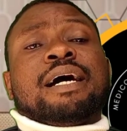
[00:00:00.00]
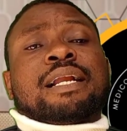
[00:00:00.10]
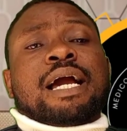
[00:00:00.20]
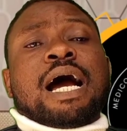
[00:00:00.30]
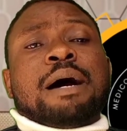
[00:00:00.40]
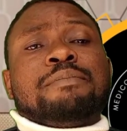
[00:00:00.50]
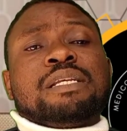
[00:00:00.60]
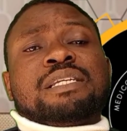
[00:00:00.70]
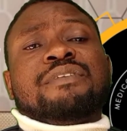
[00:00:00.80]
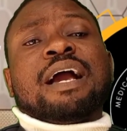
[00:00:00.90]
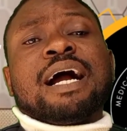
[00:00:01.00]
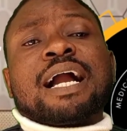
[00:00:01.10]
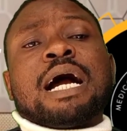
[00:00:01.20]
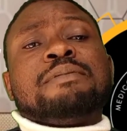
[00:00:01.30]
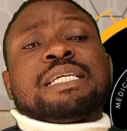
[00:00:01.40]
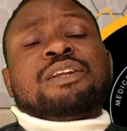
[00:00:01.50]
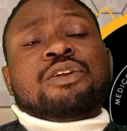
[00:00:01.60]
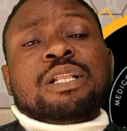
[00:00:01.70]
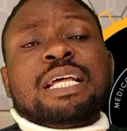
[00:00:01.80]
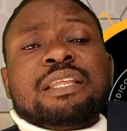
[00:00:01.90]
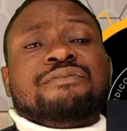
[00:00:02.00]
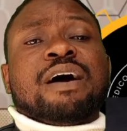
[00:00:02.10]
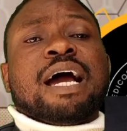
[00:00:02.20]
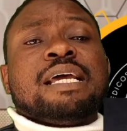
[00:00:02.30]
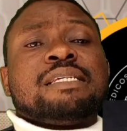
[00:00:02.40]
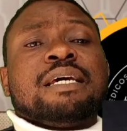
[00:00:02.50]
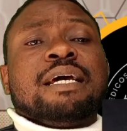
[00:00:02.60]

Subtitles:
cap. The cervical cap is another device